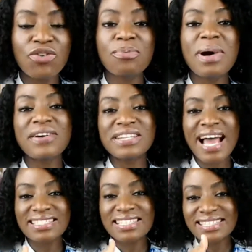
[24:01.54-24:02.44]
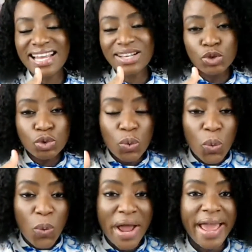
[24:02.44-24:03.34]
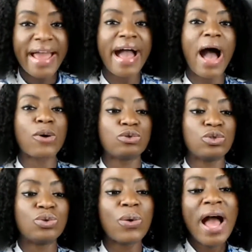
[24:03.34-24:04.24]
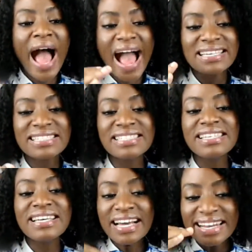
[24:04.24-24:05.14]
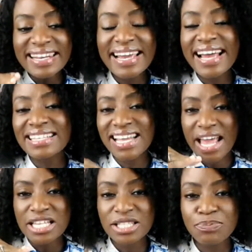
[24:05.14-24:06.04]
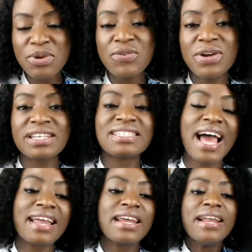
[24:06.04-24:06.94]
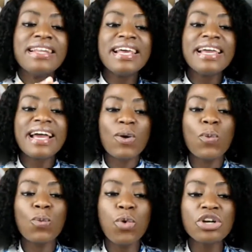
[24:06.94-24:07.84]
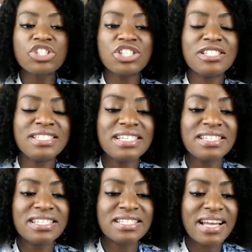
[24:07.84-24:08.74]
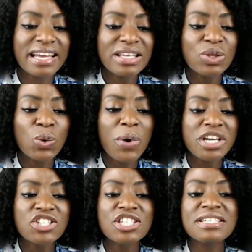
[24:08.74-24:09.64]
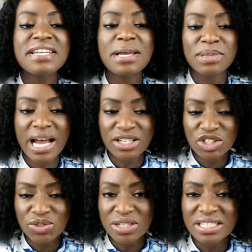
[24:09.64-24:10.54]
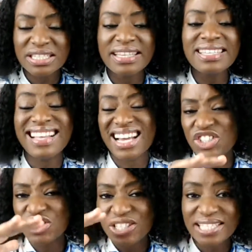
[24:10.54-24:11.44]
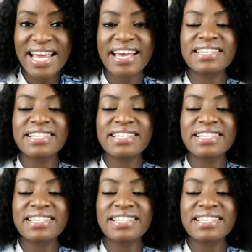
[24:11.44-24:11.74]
marriage. As it starts to wear out, I see Leah's experience. And Leah, what she did is that in the way she named her children, the thing that she said